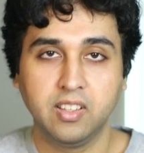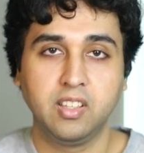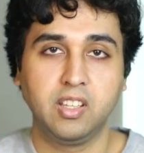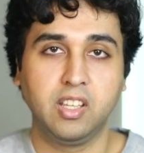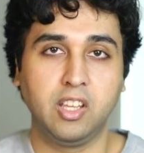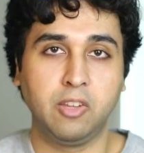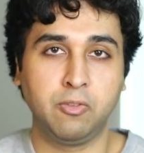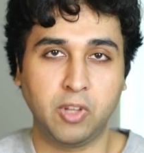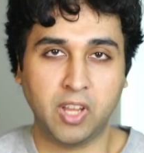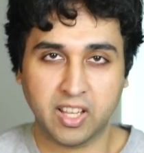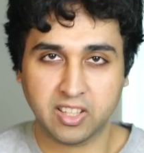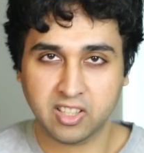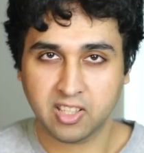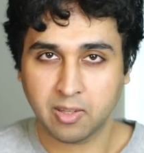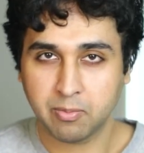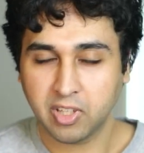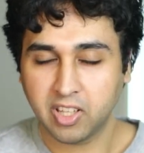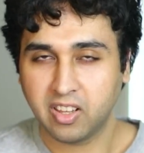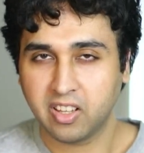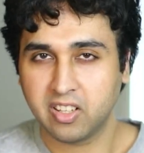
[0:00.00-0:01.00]
If you had
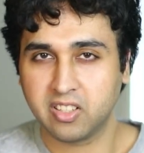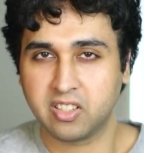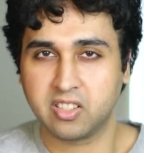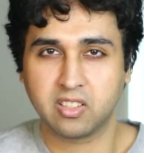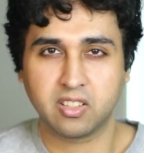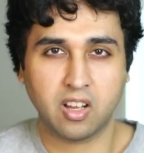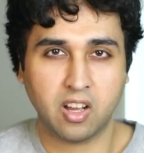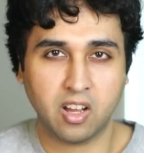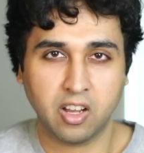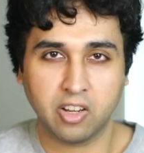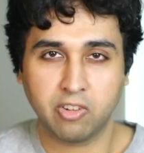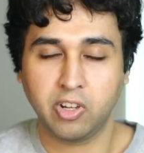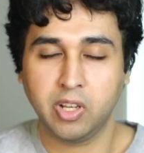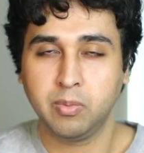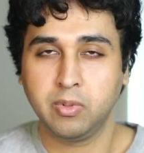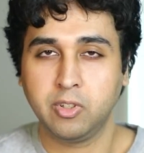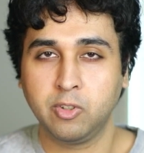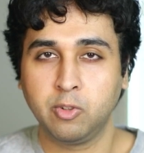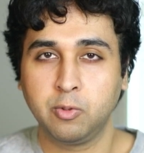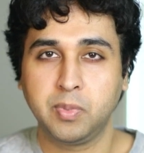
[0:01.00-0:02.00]
something like a scar cream,
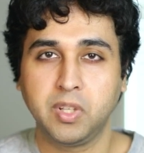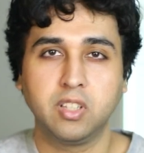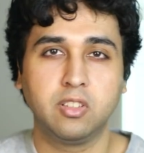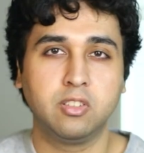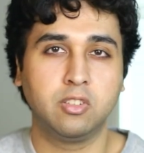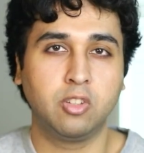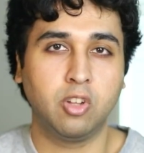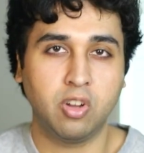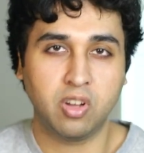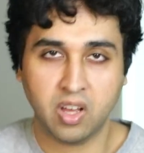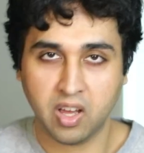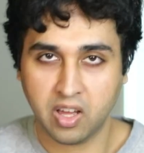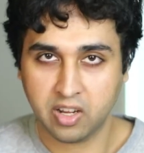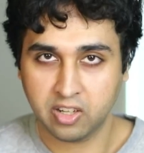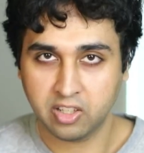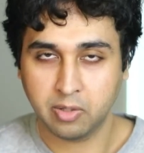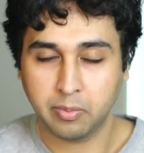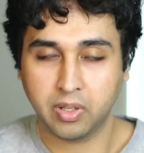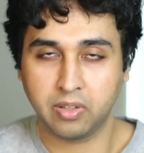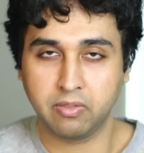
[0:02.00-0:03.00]
it would be a lot harder
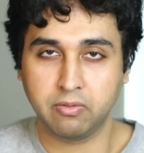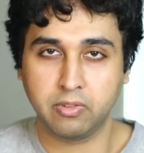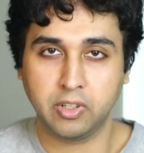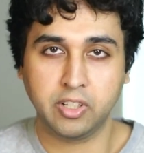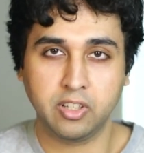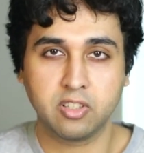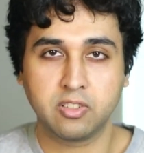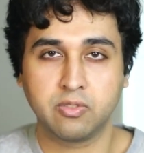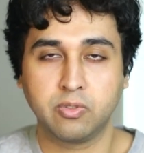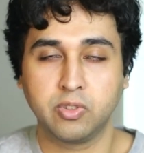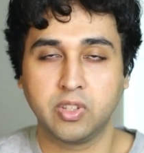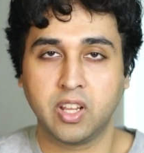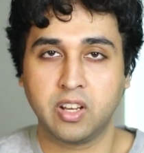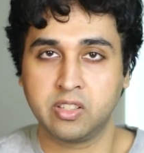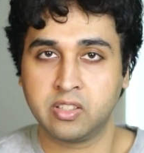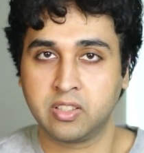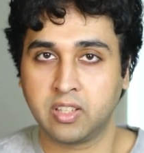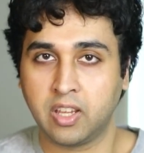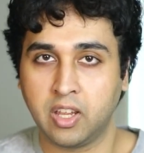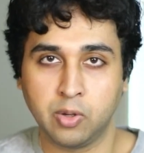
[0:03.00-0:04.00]
to make videos for that at
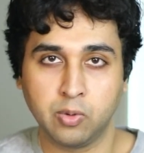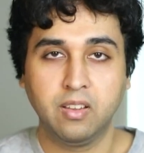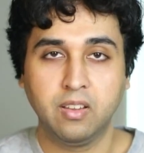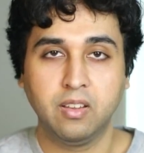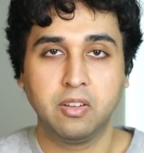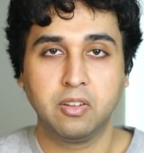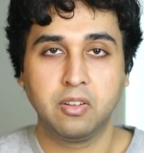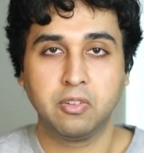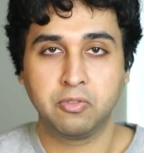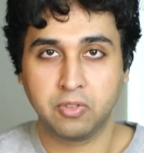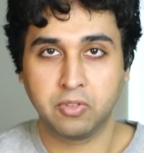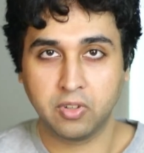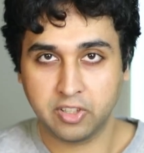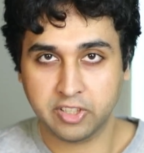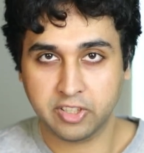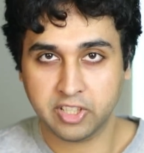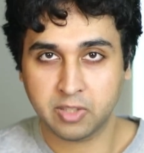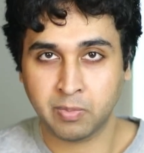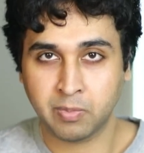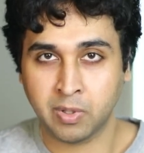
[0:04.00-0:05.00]
scale.
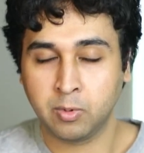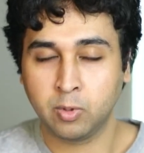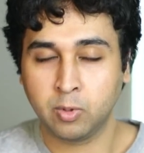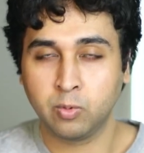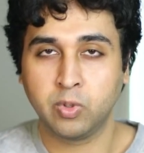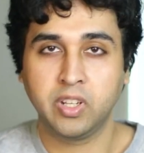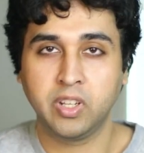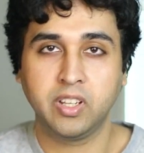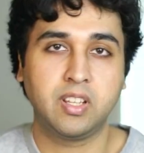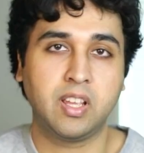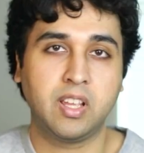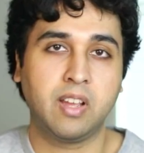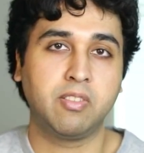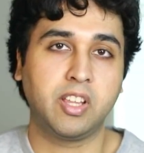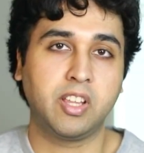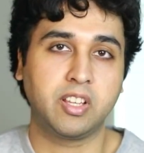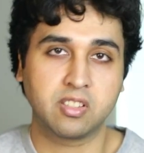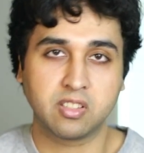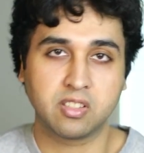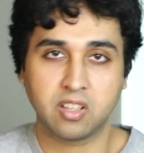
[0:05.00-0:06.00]
First, people will need to
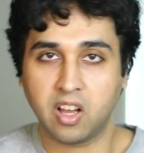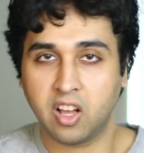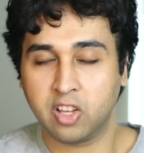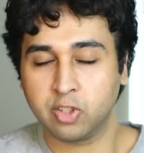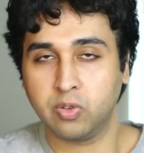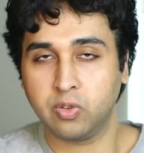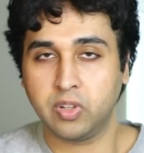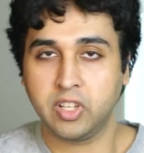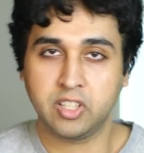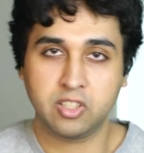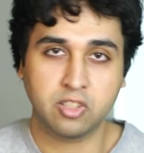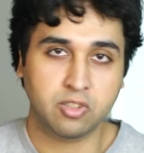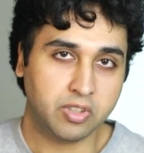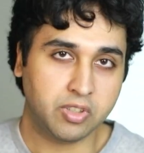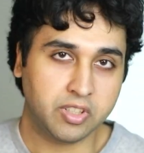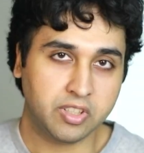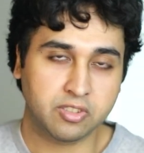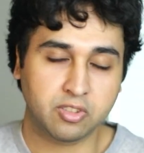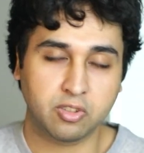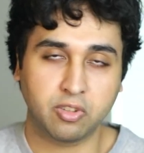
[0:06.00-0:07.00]
have scars or
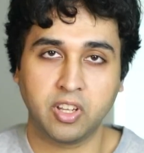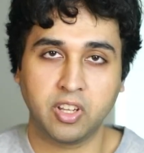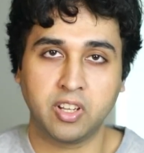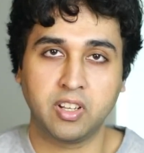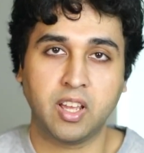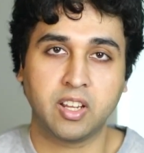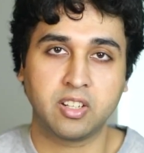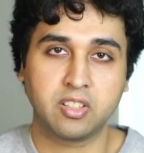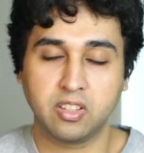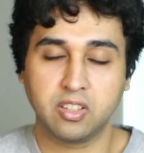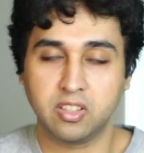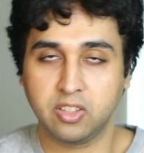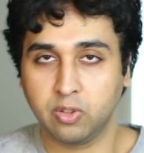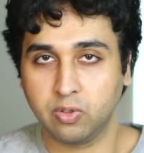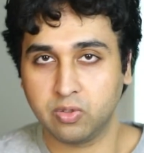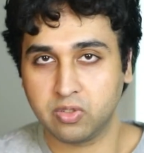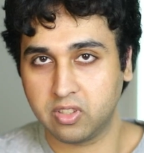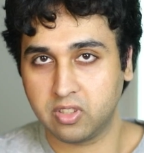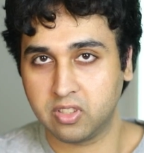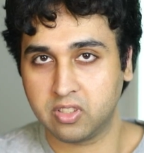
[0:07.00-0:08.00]
injuries so they can actually
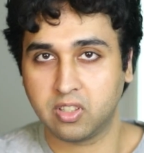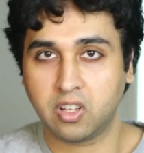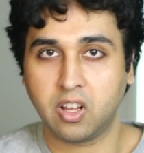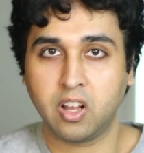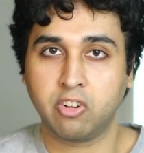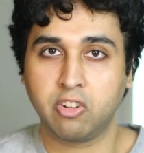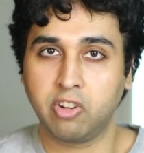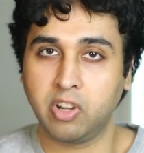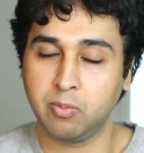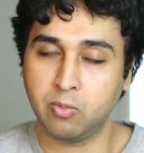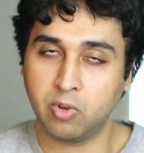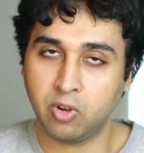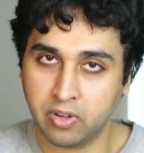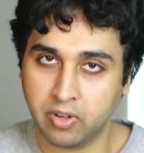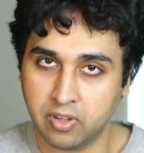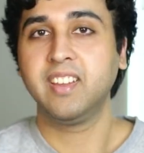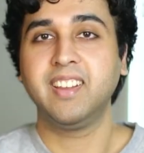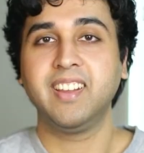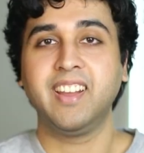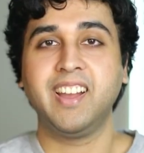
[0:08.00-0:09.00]
use the scar cream on
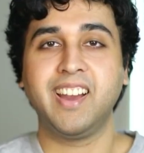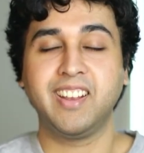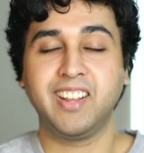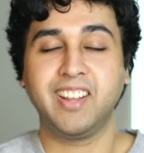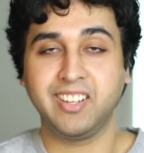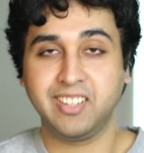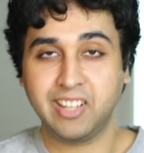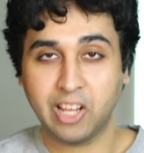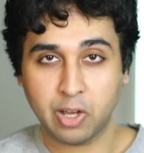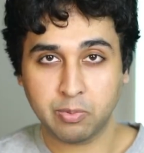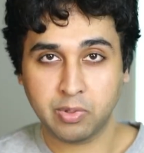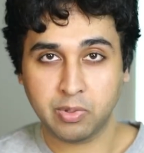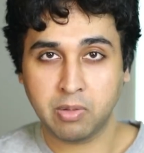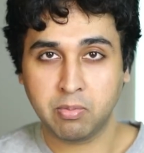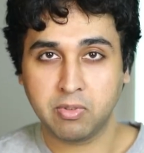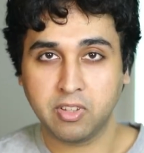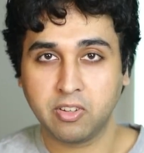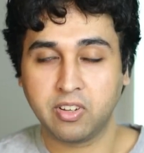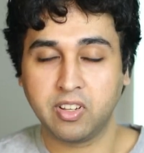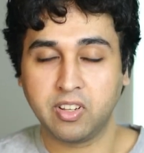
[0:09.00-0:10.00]
it. And I doubt people
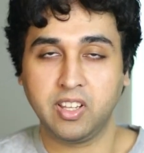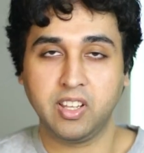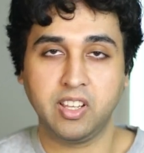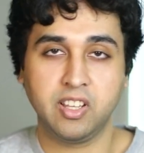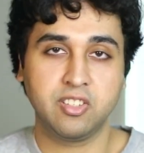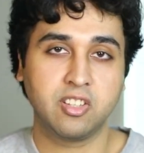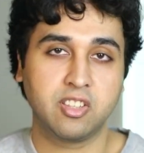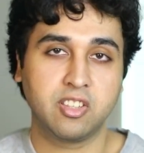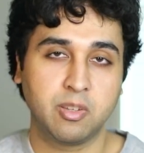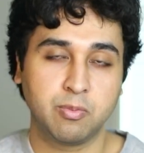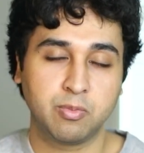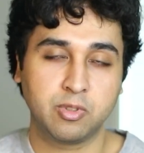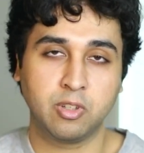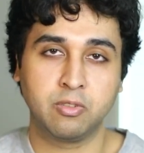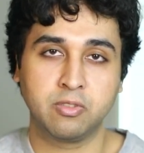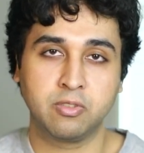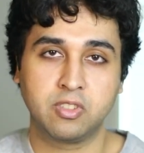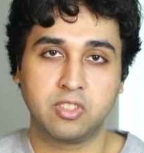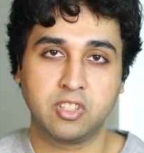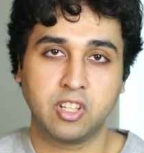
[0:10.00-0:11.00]
are going to injure
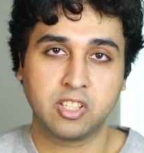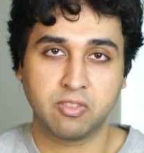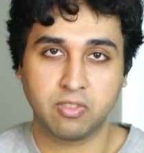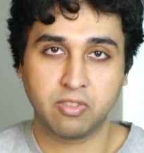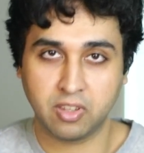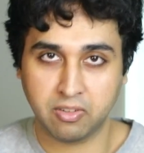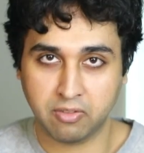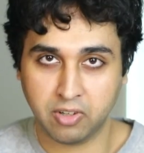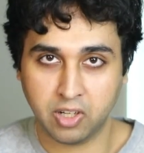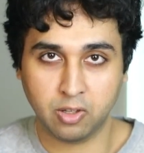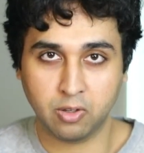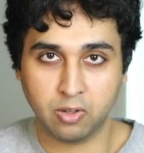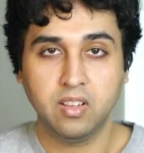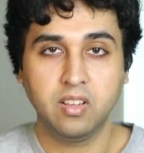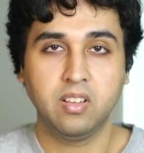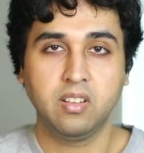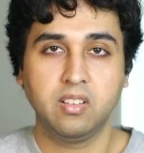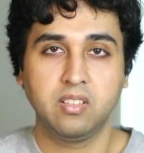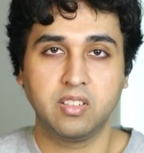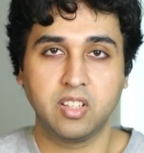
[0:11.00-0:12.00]
themselves just for the video.
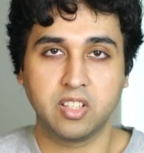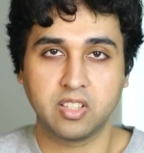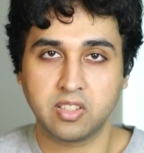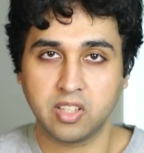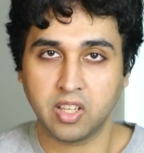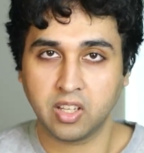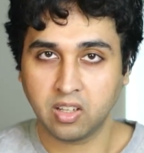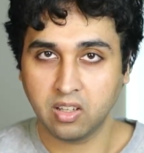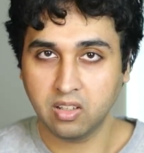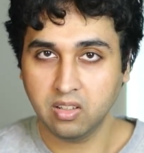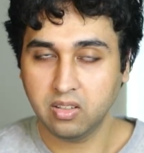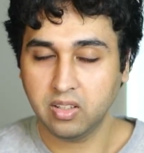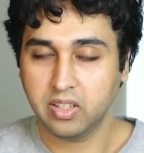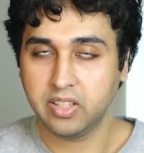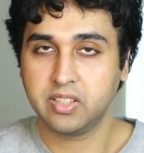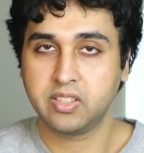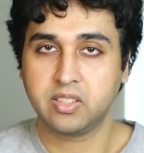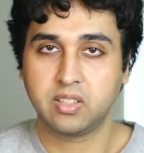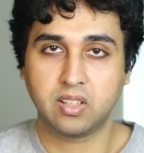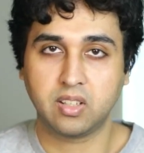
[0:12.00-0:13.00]
The second
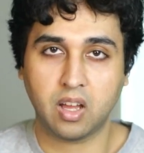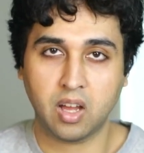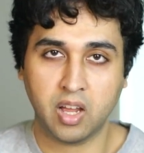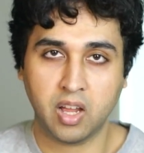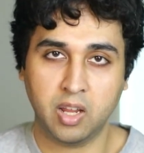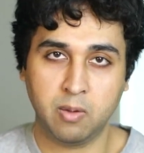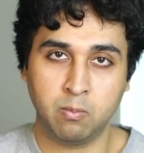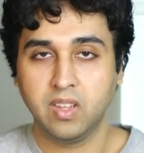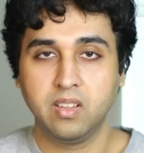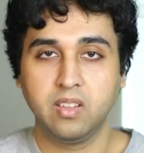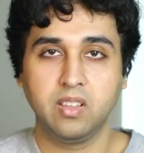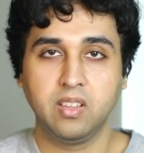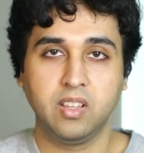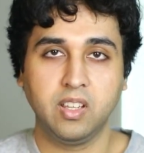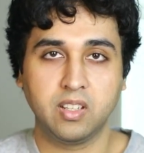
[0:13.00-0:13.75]
is time. It